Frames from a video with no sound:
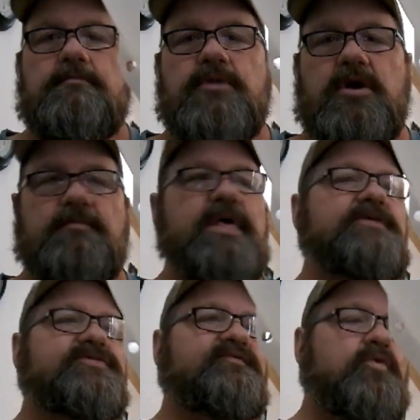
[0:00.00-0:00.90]
Boom.
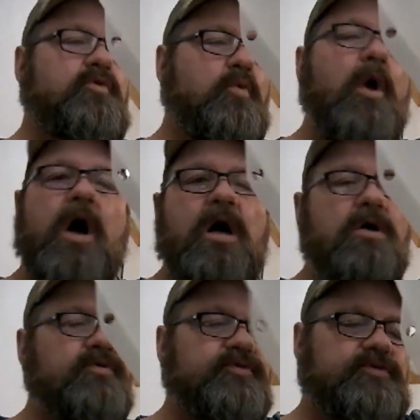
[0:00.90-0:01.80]
That's 4
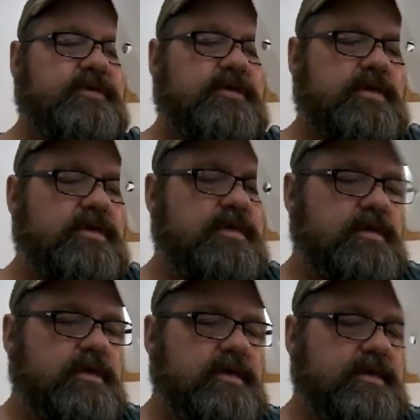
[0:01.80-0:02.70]
walls.
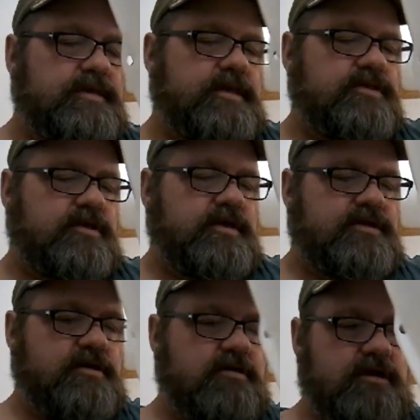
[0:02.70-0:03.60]
And then you
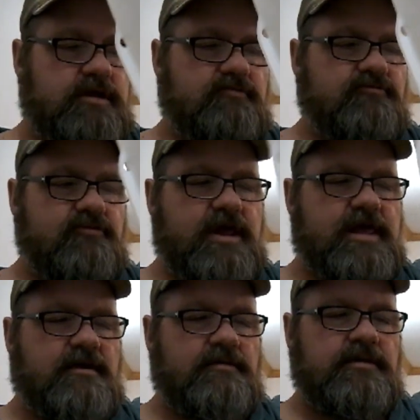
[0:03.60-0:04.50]
can turn it
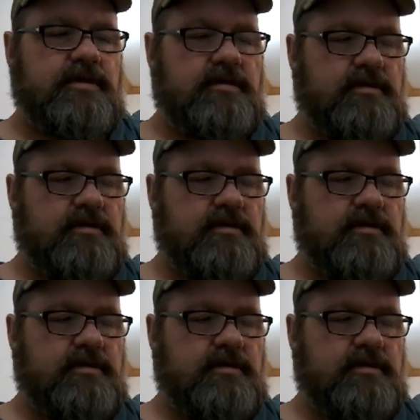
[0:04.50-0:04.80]
around